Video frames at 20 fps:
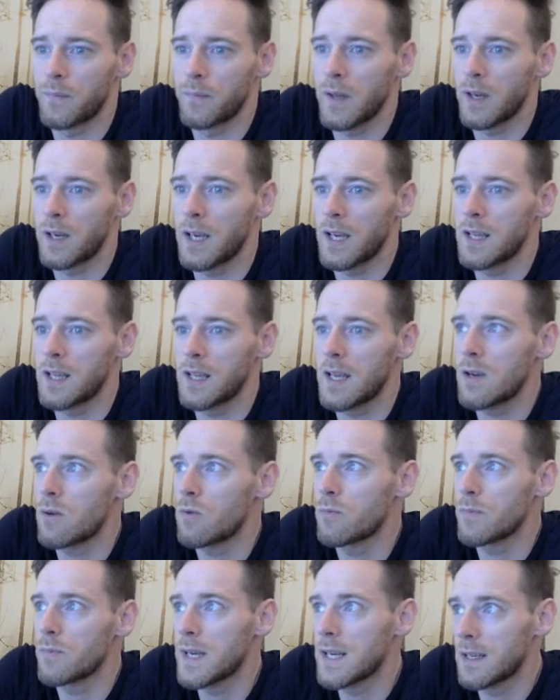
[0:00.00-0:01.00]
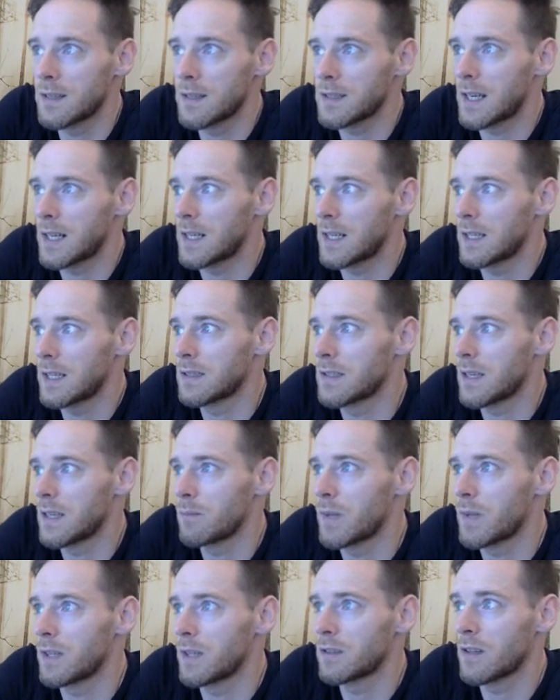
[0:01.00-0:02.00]
Okay, they all mean exactly the
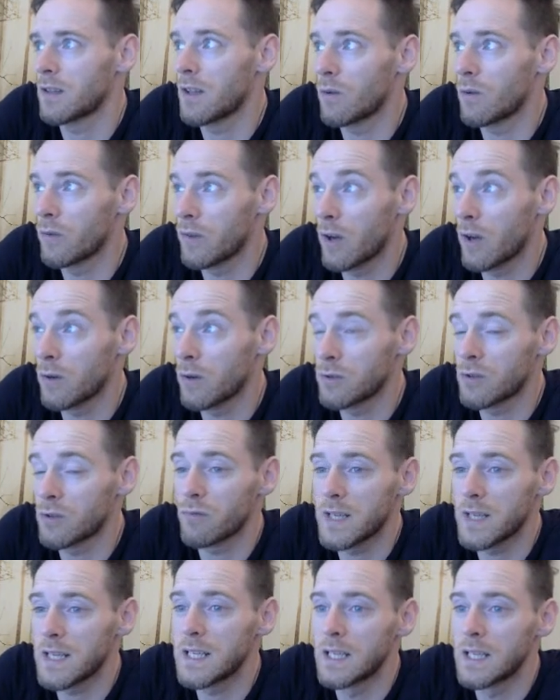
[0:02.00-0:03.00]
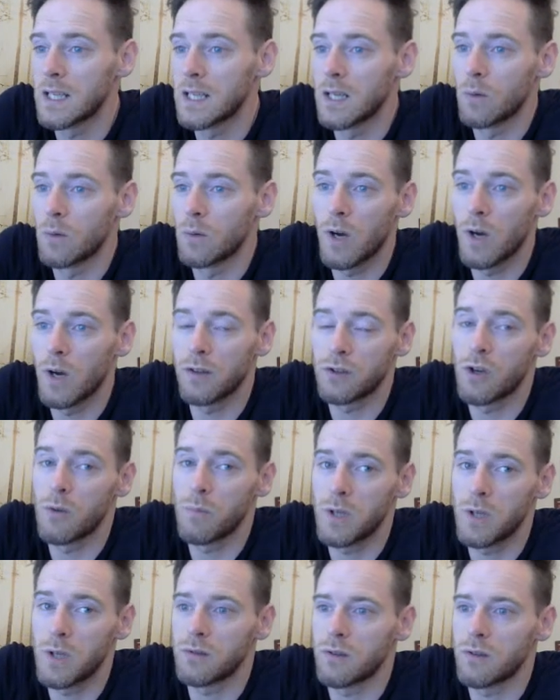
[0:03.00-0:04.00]
same thing. So that those three words could
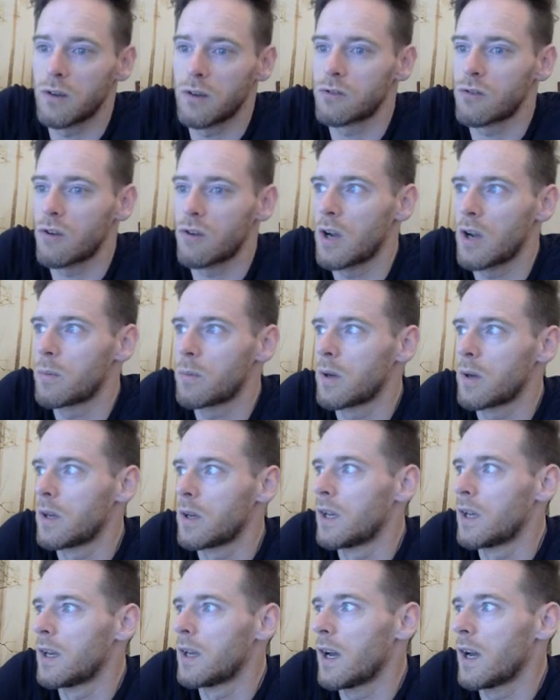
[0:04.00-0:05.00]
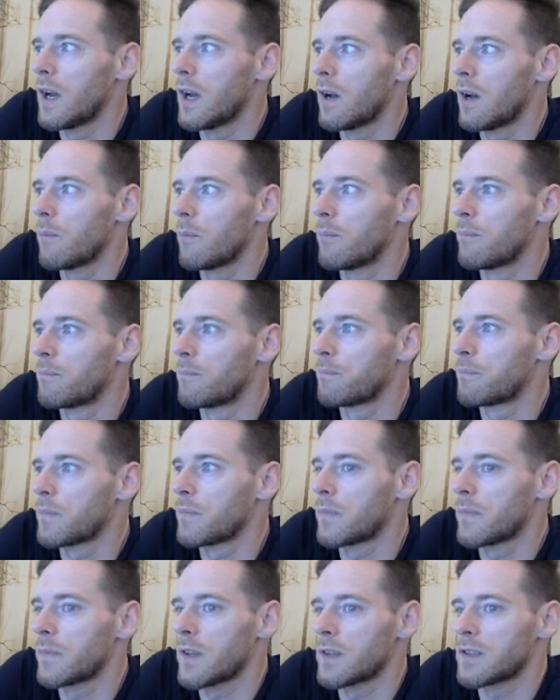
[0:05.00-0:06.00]
be used to describe
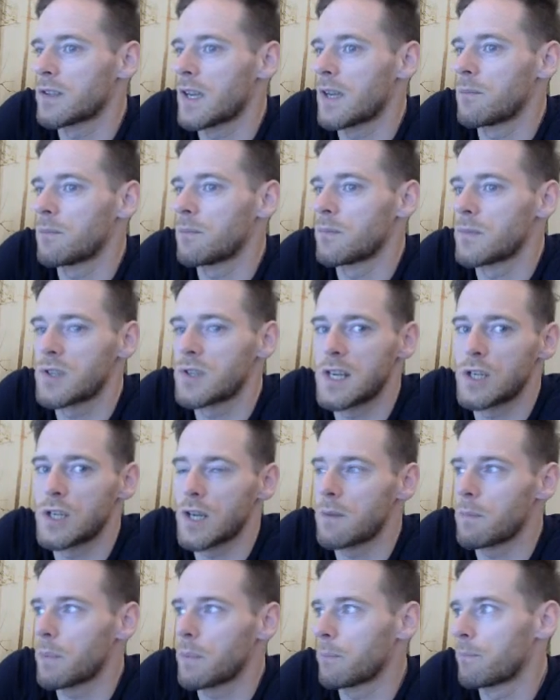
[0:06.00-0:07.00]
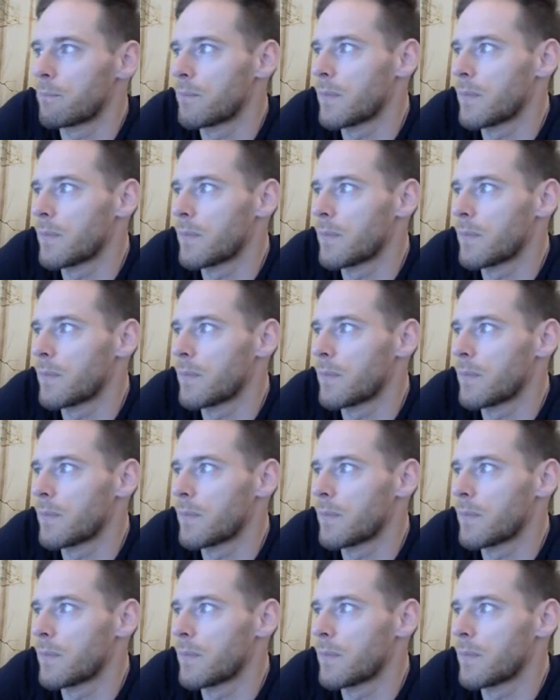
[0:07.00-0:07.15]
the same C shape.